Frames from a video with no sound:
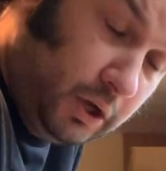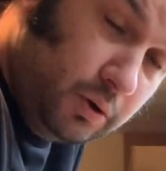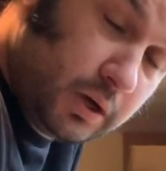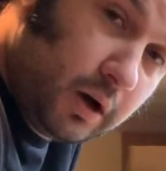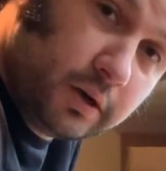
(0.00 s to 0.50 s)

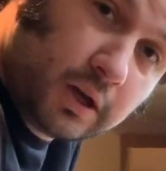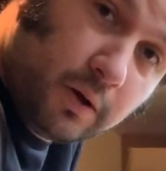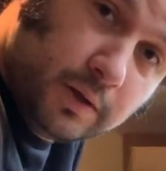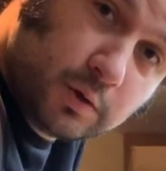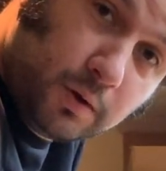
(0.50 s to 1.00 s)
you can't
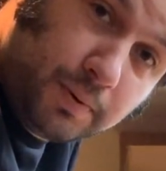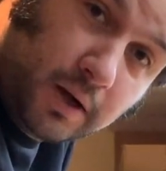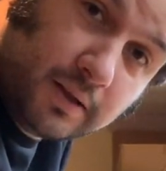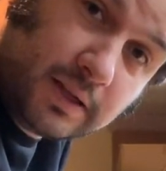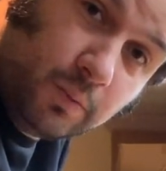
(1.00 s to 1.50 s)
go into a
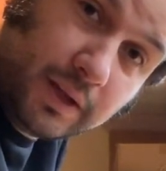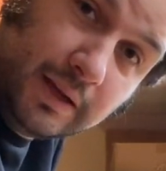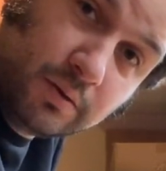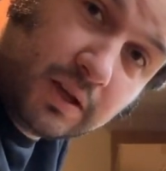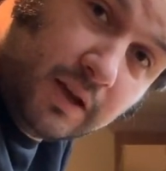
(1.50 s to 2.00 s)
party with
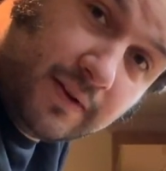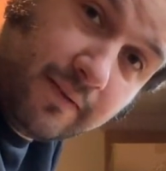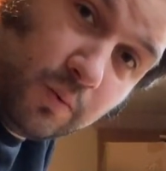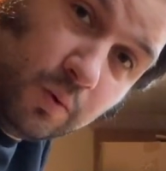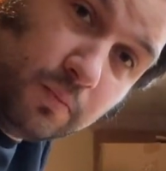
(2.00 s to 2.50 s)
heels that you've
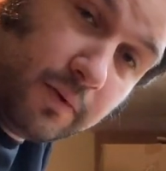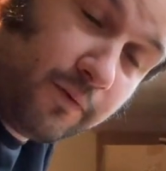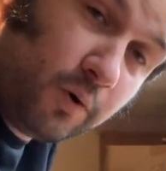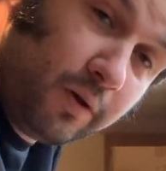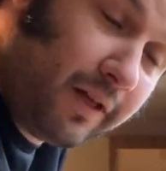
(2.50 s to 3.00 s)
never worn
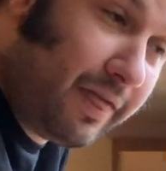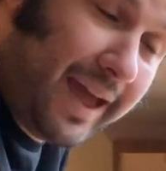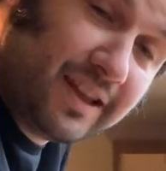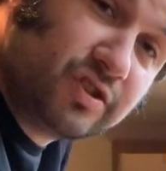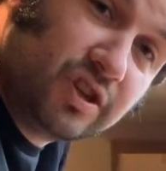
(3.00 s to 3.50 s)
before.
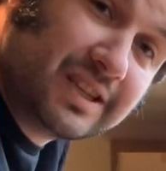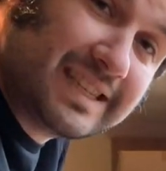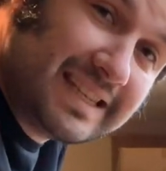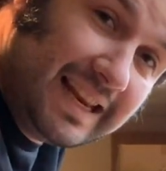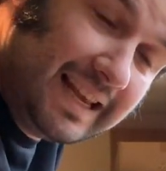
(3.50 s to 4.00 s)
That's just
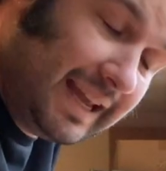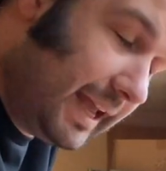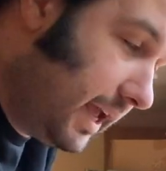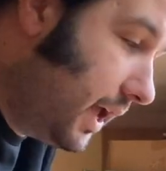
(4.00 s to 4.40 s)
silly.